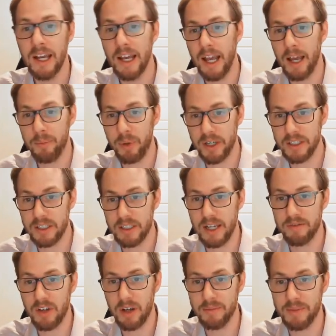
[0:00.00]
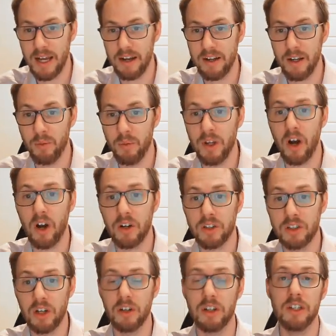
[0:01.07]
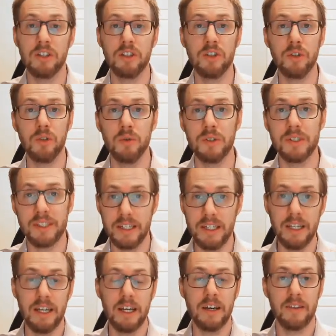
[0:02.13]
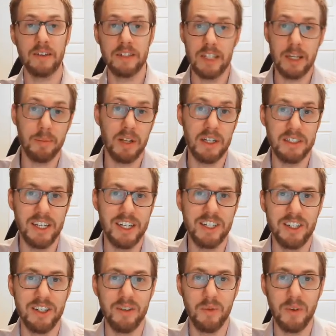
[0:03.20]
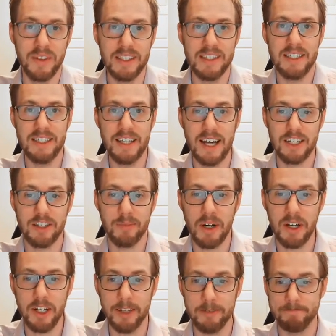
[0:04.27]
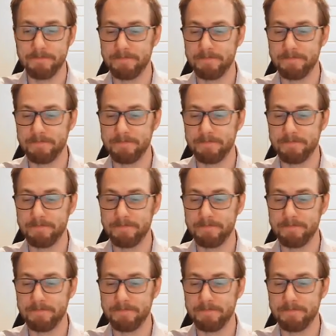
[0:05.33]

And prices have come down, and we are starting to see the stabilization with the detached market.